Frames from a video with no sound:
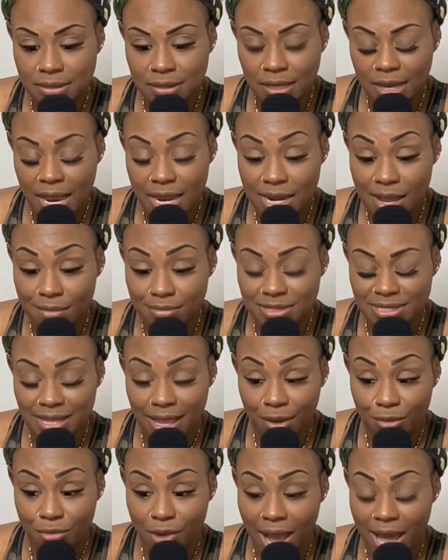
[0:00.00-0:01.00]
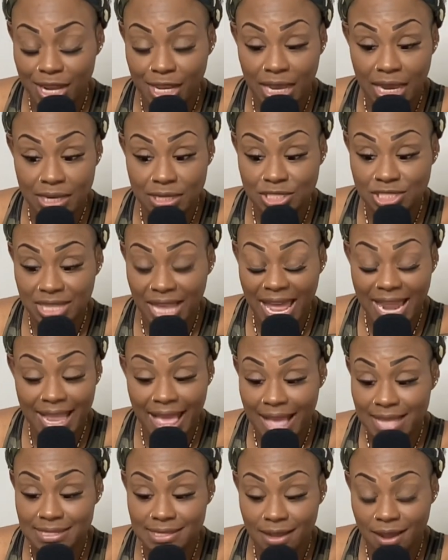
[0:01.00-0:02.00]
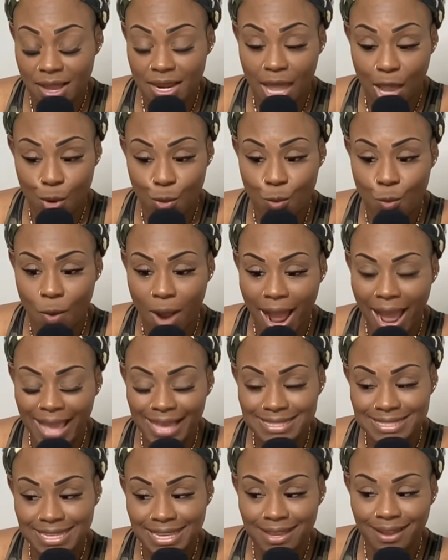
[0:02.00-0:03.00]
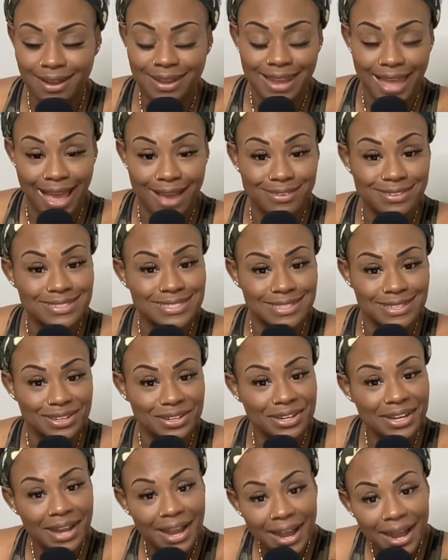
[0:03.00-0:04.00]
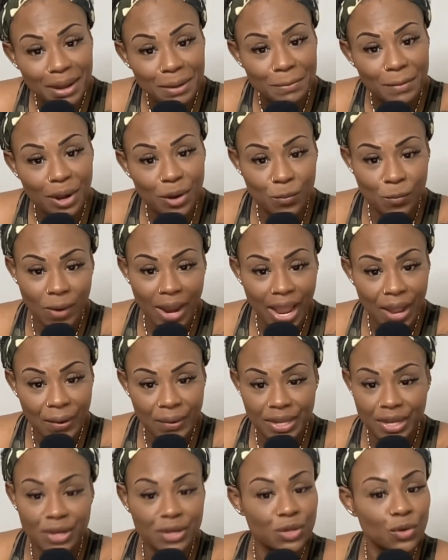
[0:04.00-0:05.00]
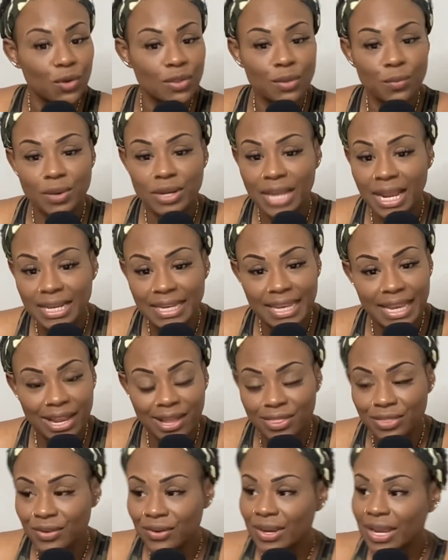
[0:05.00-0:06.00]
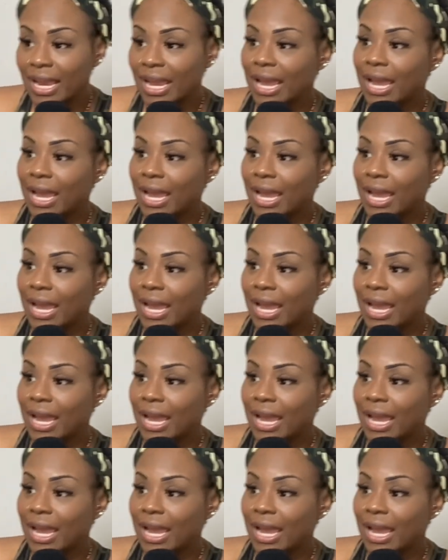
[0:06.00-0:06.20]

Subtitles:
And I was like, I didn't understand. I had to ask God, like, why is he allowed to still come around here knowing that we're not together?